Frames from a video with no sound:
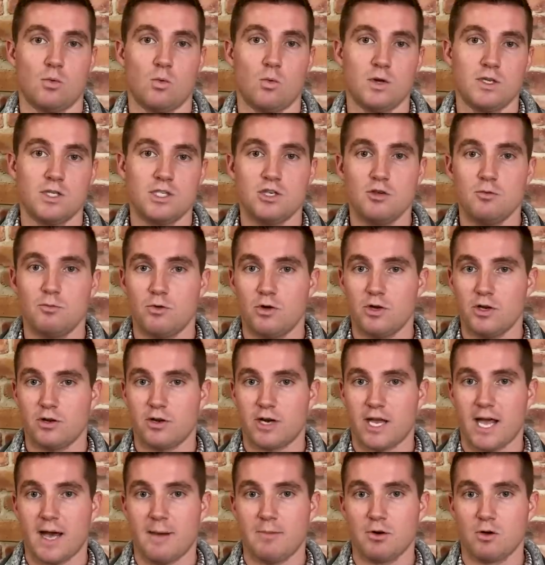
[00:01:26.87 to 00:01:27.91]
Once you put your
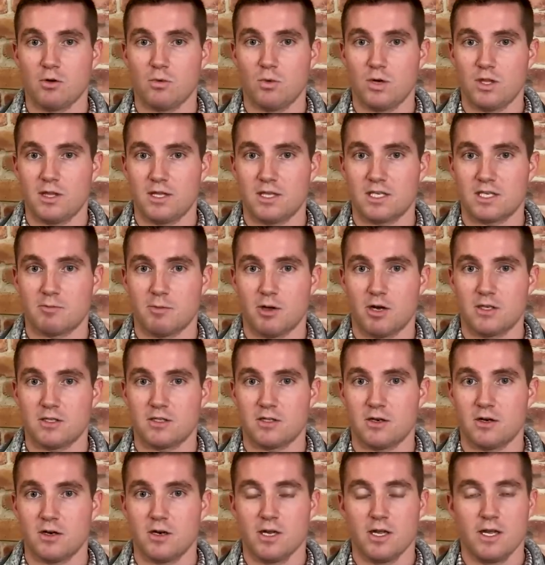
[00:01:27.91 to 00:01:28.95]
capital with this
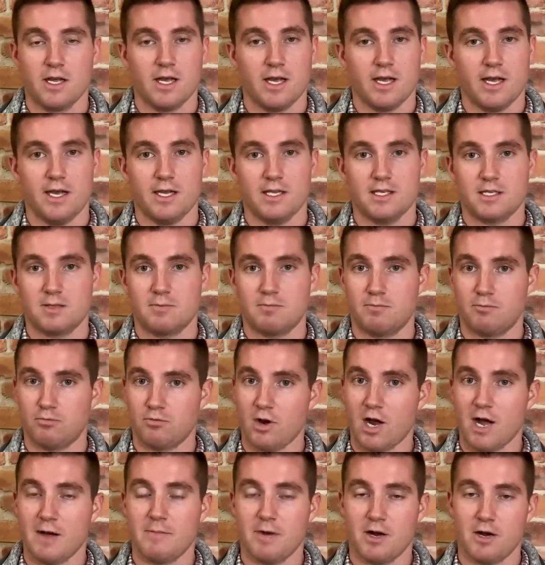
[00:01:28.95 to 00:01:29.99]
sponsor, it's
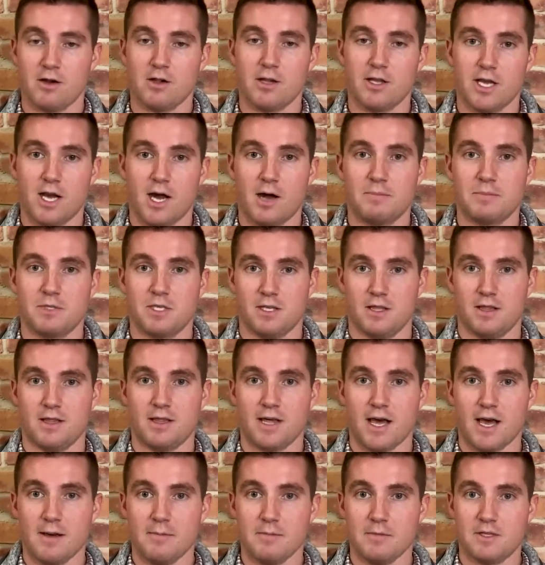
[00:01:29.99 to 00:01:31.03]
primarily up to
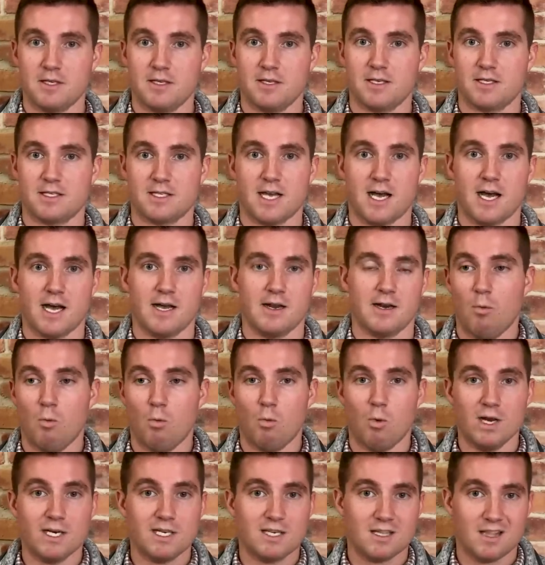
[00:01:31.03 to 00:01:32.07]
them to decide
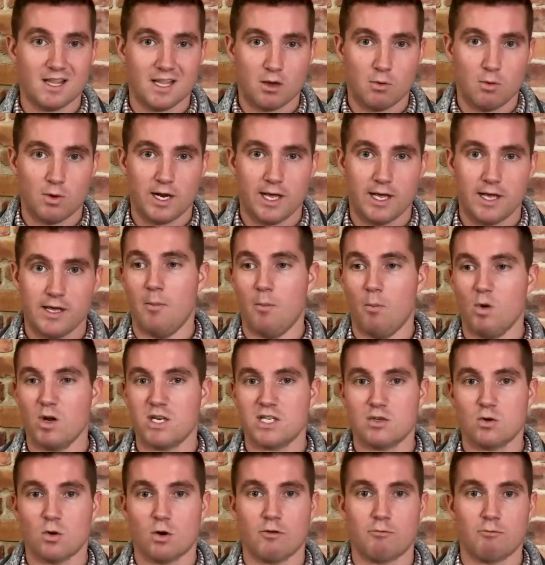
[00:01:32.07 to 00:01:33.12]
when to liquidate, what
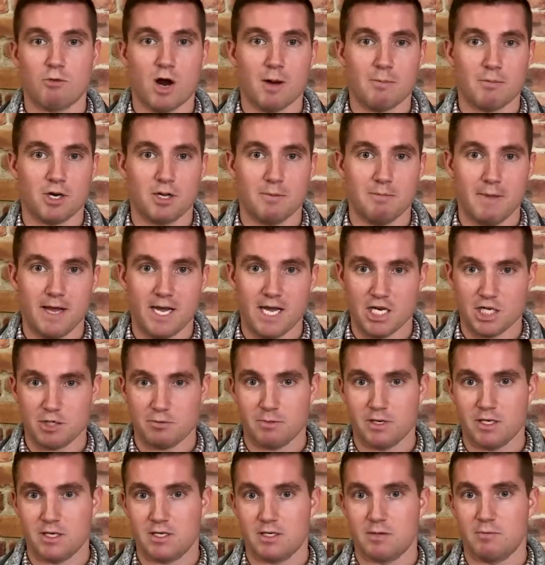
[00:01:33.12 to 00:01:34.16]
sort of property
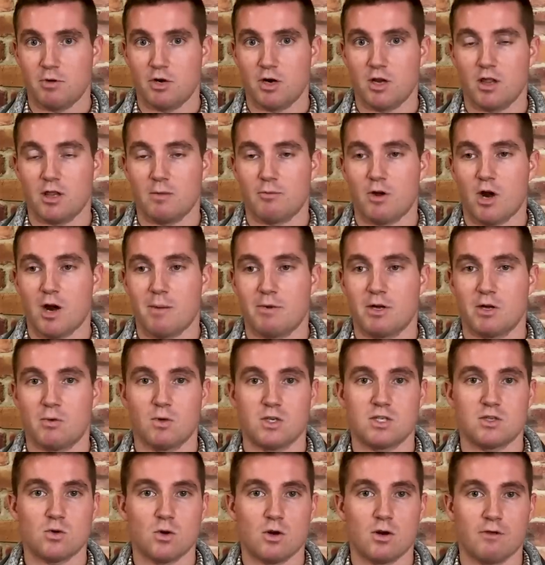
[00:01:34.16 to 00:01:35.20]
management to put on the property,
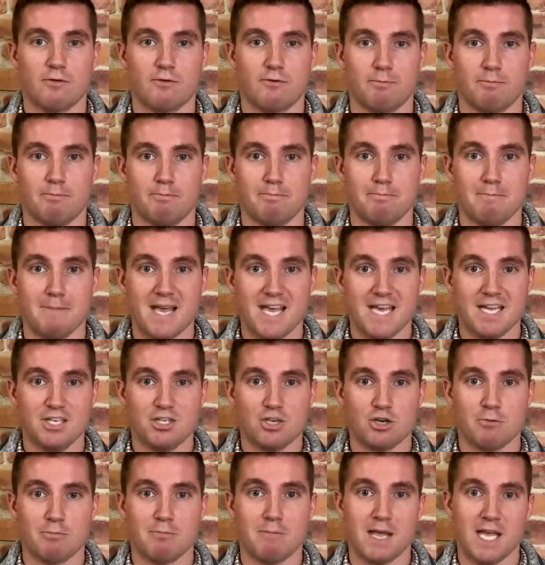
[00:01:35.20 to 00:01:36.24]
what sort of
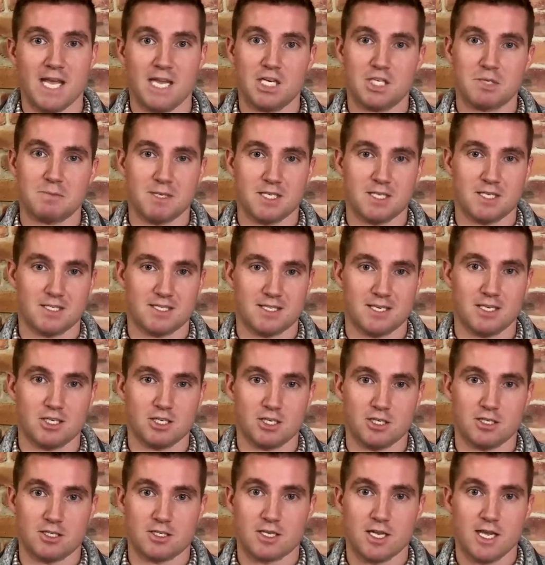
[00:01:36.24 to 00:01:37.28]
major management
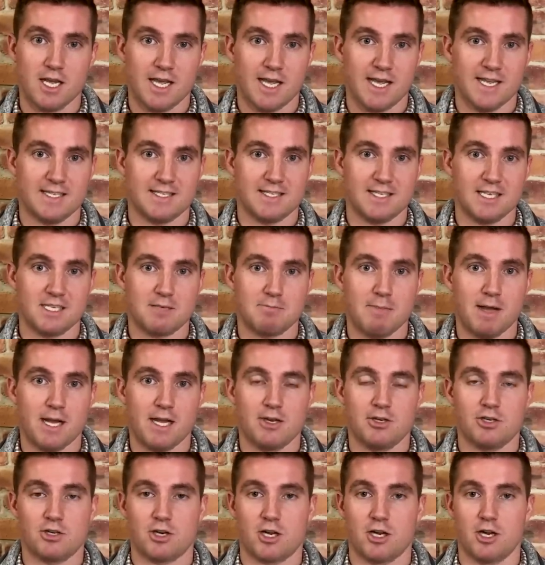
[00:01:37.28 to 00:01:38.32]
decisions is this
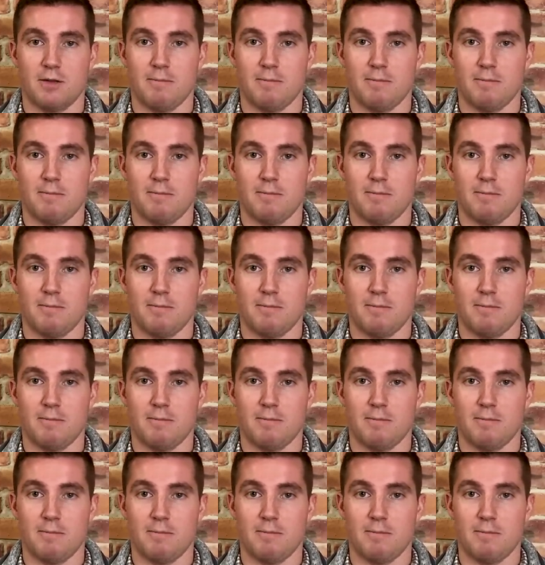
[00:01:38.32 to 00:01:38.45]
manager gonna